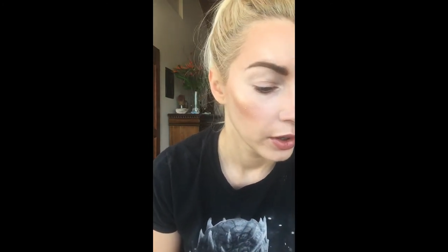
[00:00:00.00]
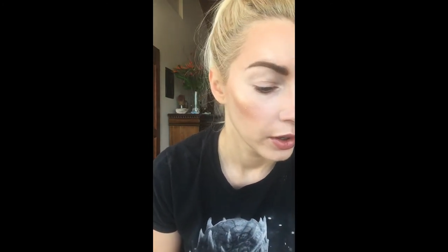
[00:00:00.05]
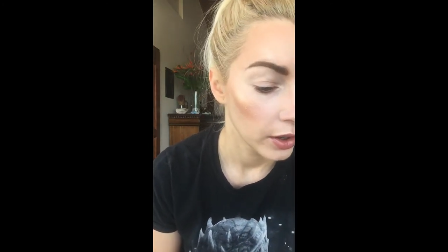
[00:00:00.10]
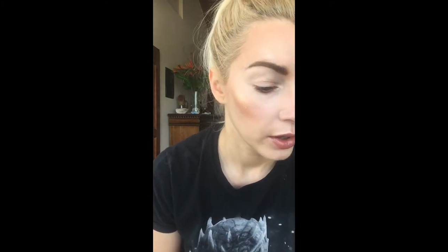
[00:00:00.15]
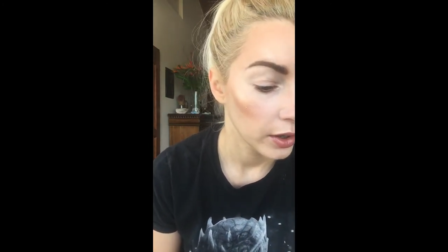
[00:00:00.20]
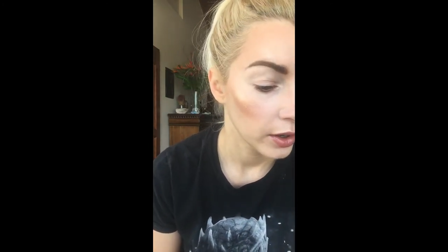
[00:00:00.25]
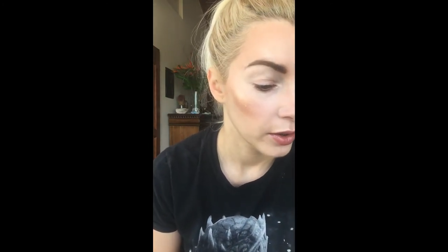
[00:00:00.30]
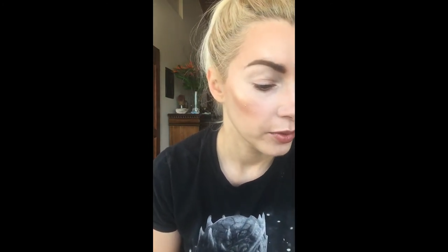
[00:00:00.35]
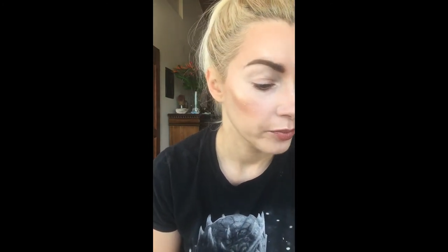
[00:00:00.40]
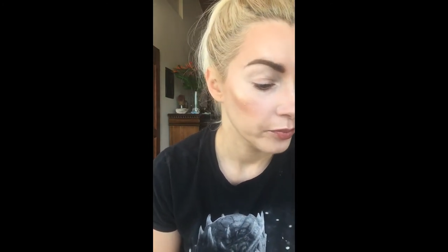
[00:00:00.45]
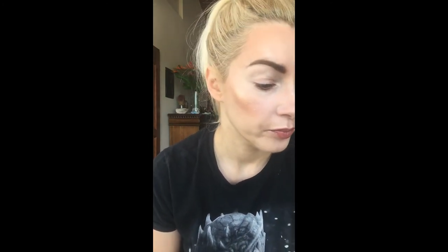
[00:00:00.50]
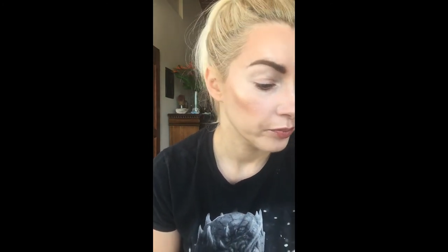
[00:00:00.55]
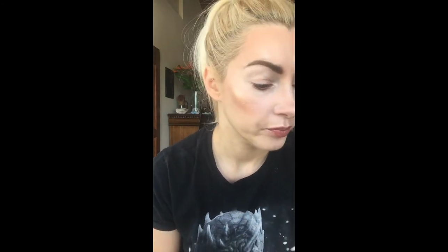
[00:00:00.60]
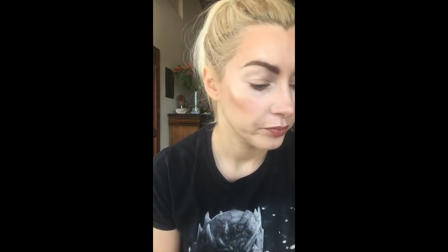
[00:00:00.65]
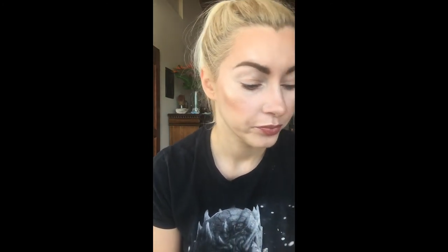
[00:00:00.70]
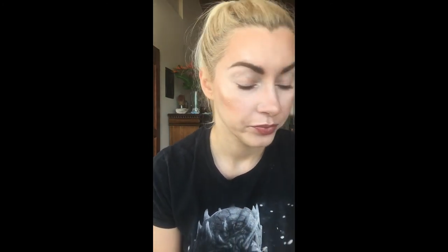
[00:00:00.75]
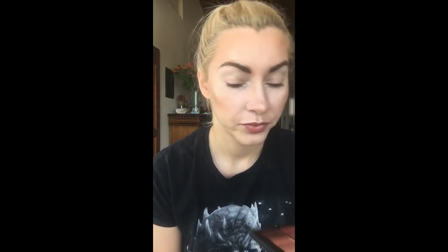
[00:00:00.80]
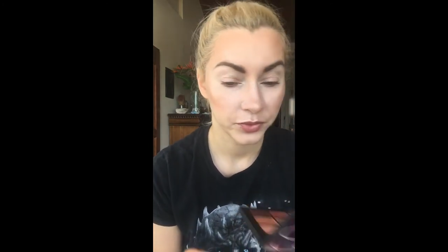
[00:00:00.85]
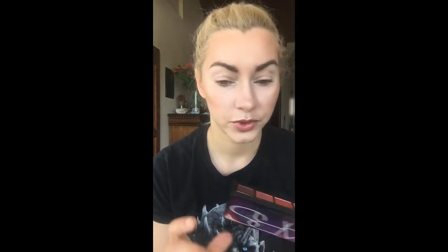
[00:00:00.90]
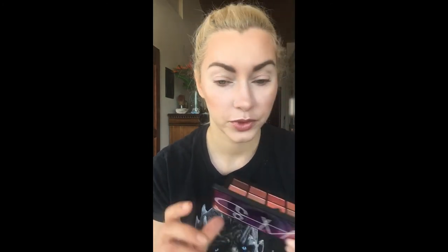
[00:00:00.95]
um,
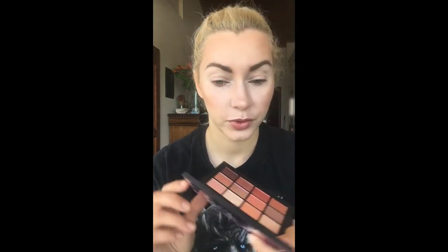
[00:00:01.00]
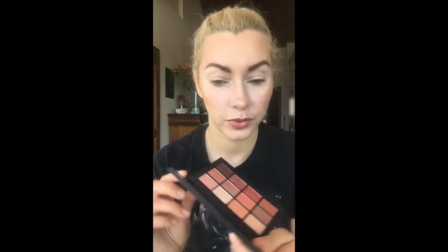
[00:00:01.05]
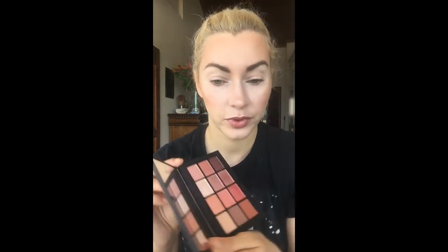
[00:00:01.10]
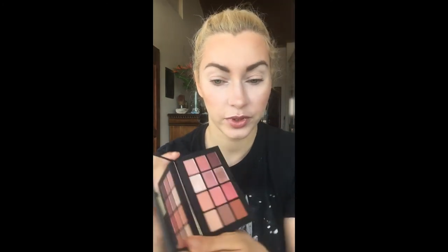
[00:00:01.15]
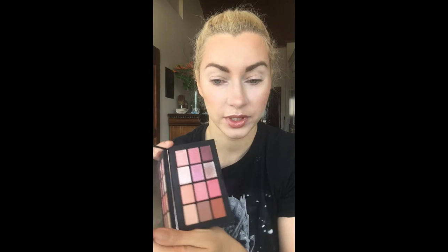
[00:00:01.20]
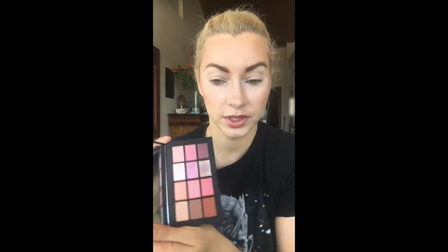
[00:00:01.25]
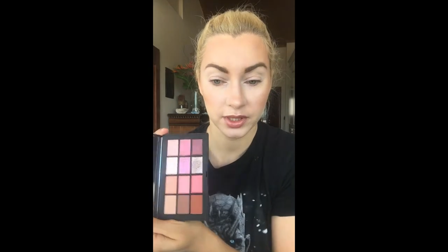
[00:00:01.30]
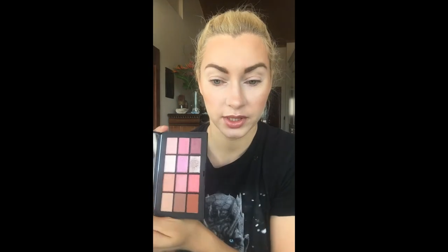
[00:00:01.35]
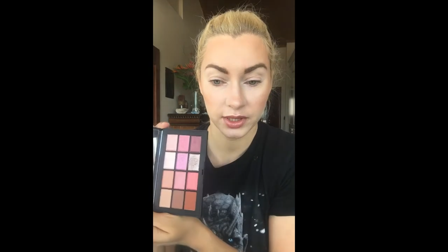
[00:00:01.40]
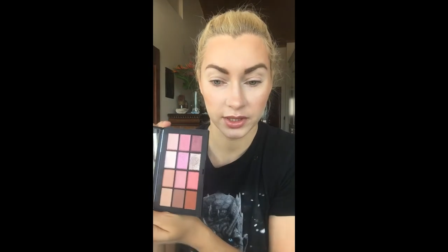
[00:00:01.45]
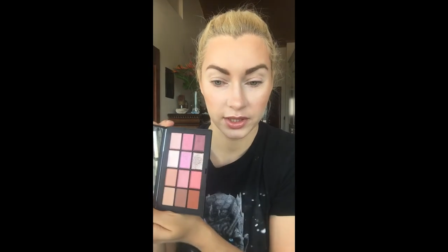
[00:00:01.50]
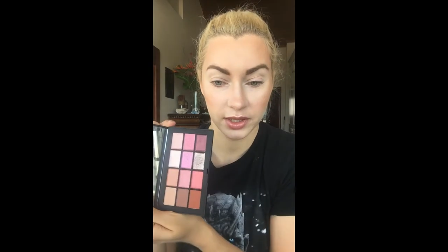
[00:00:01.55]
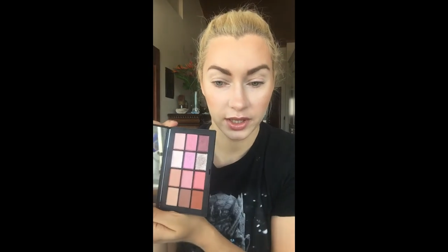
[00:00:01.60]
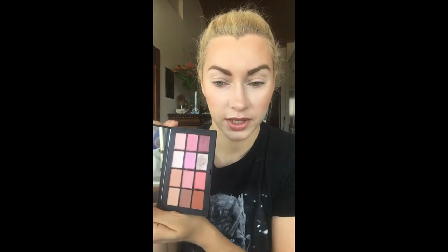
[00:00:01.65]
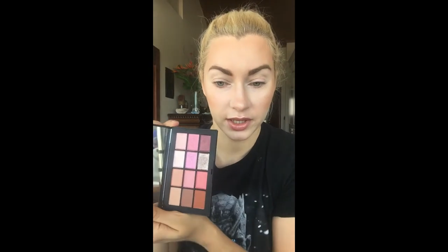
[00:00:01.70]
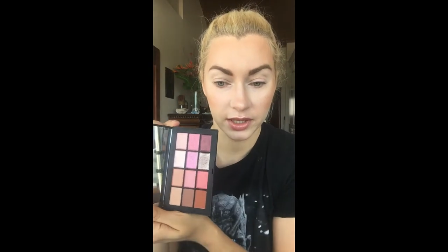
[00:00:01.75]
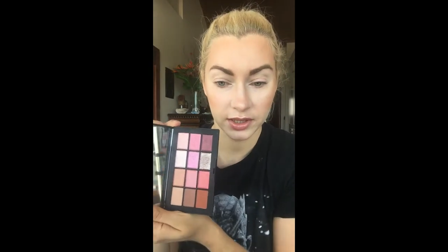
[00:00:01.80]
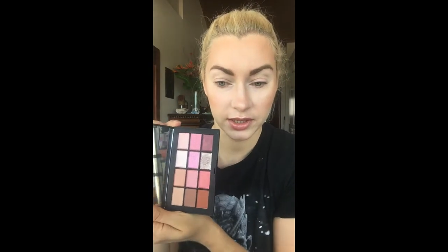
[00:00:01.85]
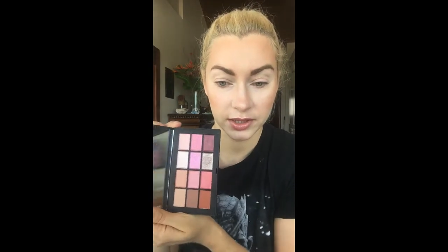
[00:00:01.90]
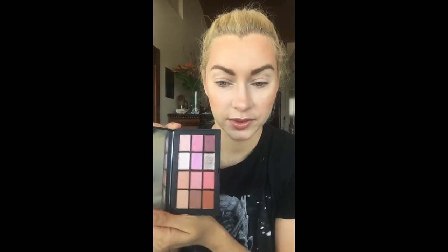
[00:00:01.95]
so this is
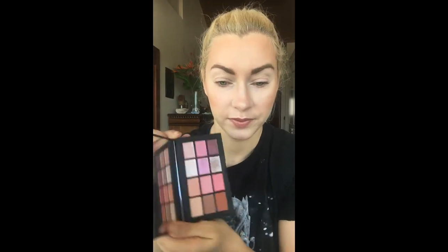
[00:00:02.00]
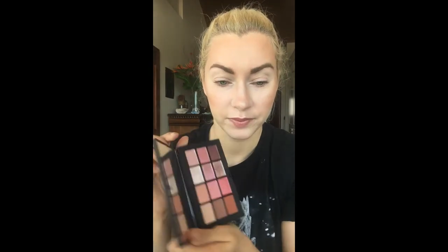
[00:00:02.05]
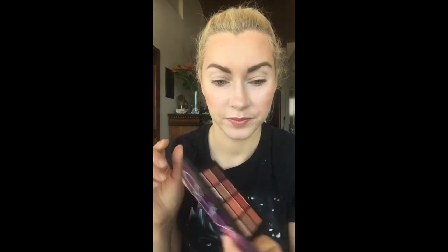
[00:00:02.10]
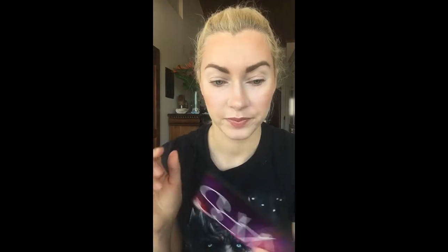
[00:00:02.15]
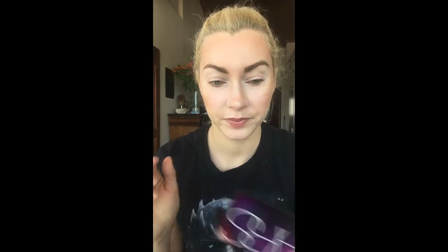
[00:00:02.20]
this